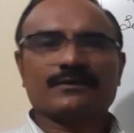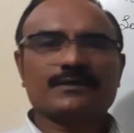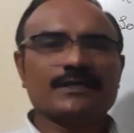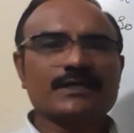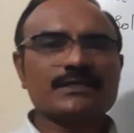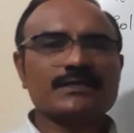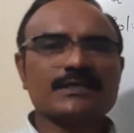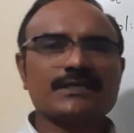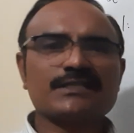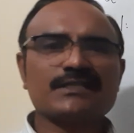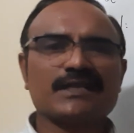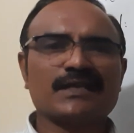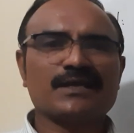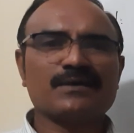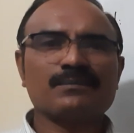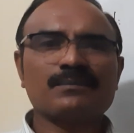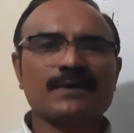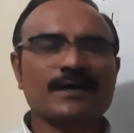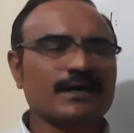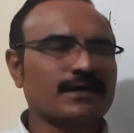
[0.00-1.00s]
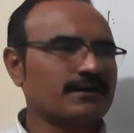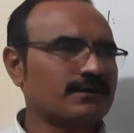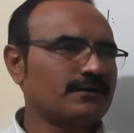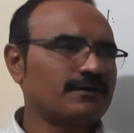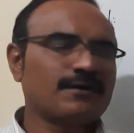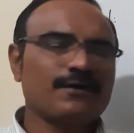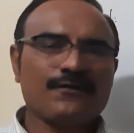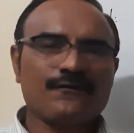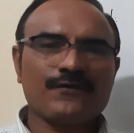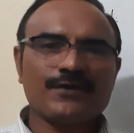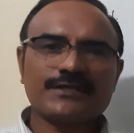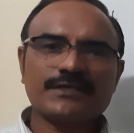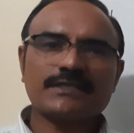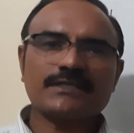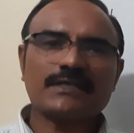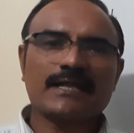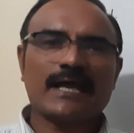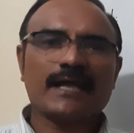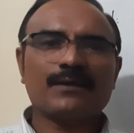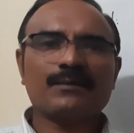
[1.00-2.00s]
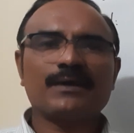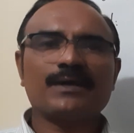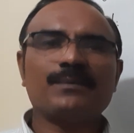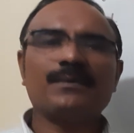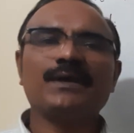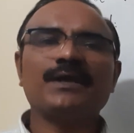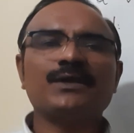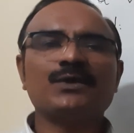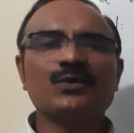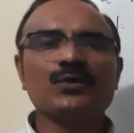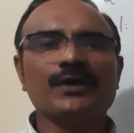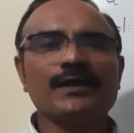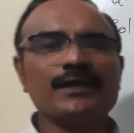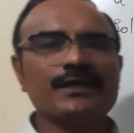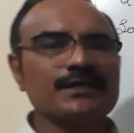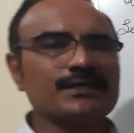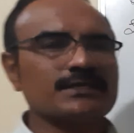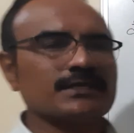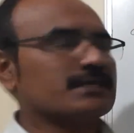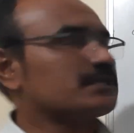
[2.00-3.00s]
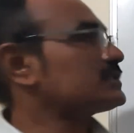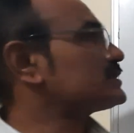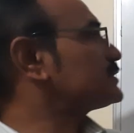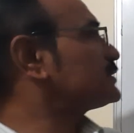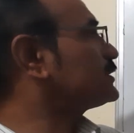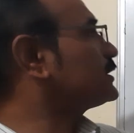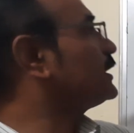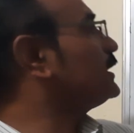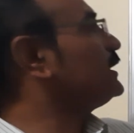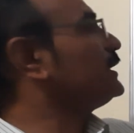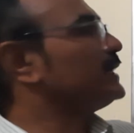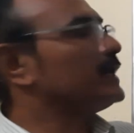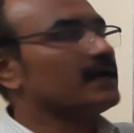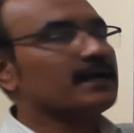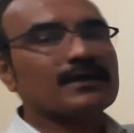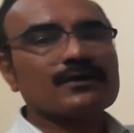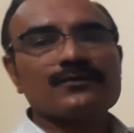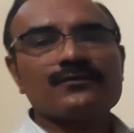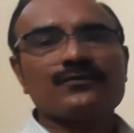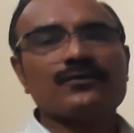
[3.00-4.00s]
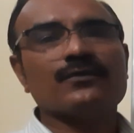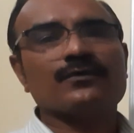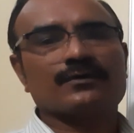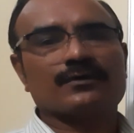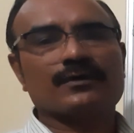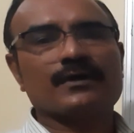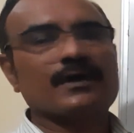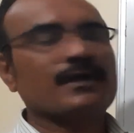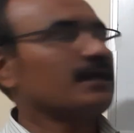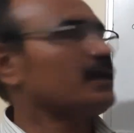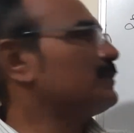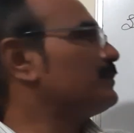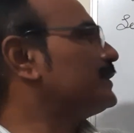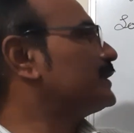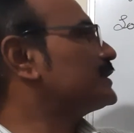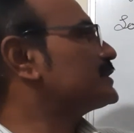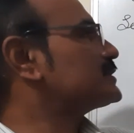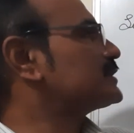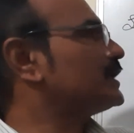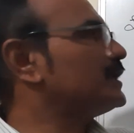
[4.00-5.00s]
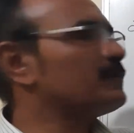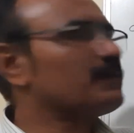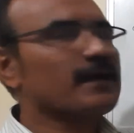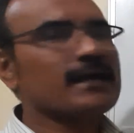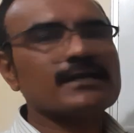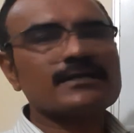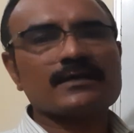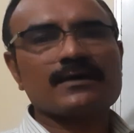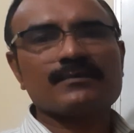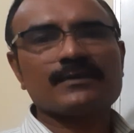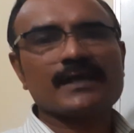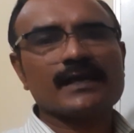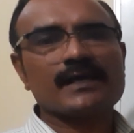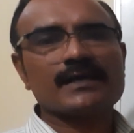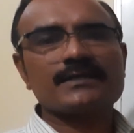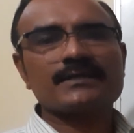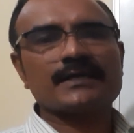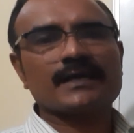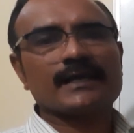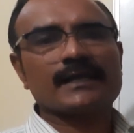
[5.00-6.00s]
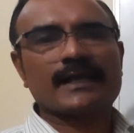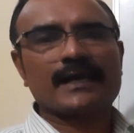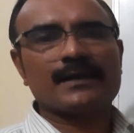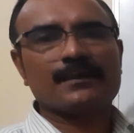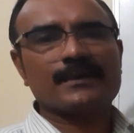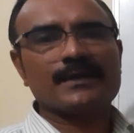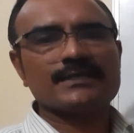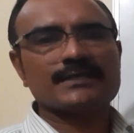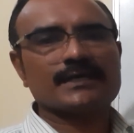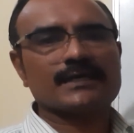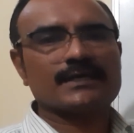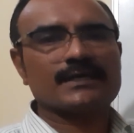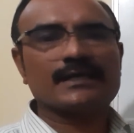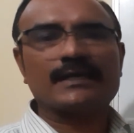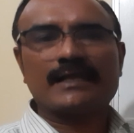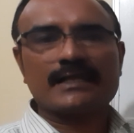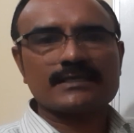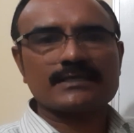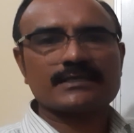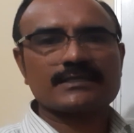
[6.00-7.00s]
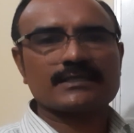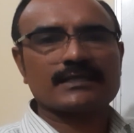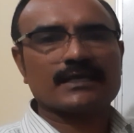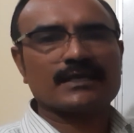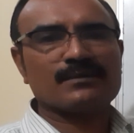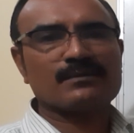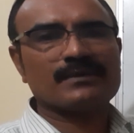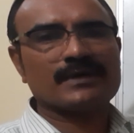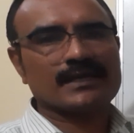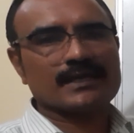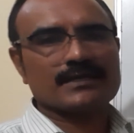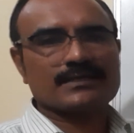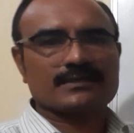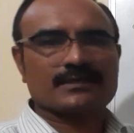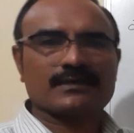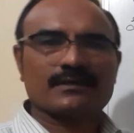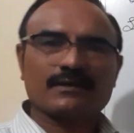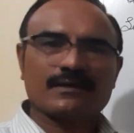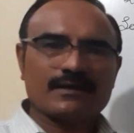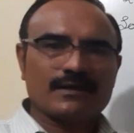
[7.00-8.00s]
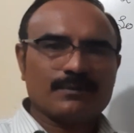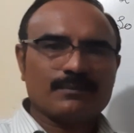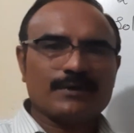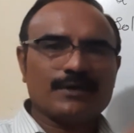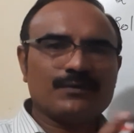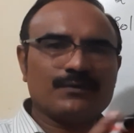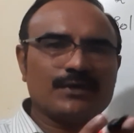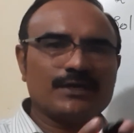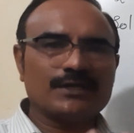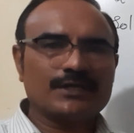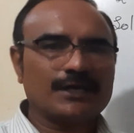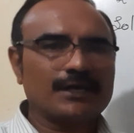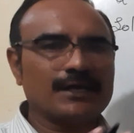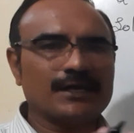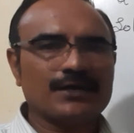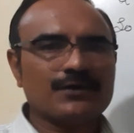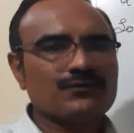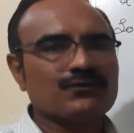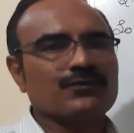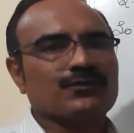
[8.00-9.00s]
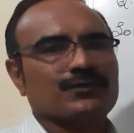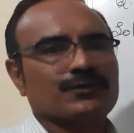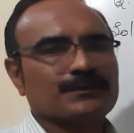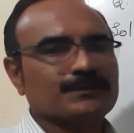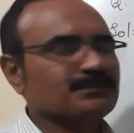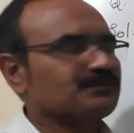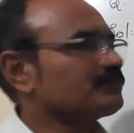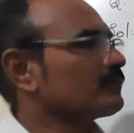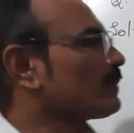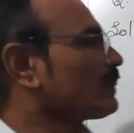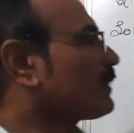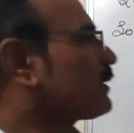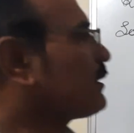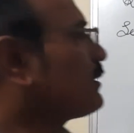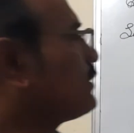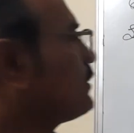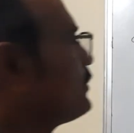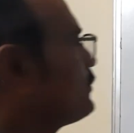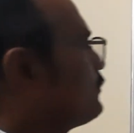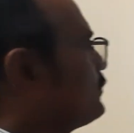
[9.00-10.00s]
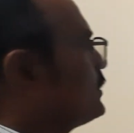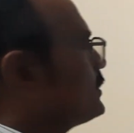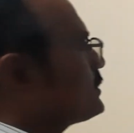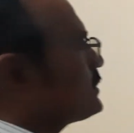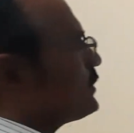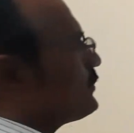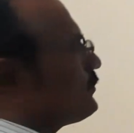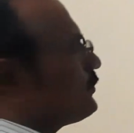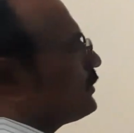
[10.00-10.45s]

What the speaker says: This is the number which is lying between 2 integers 3 and 4. Because 3 point something is there, that means this is the number is between 3 and 4. First of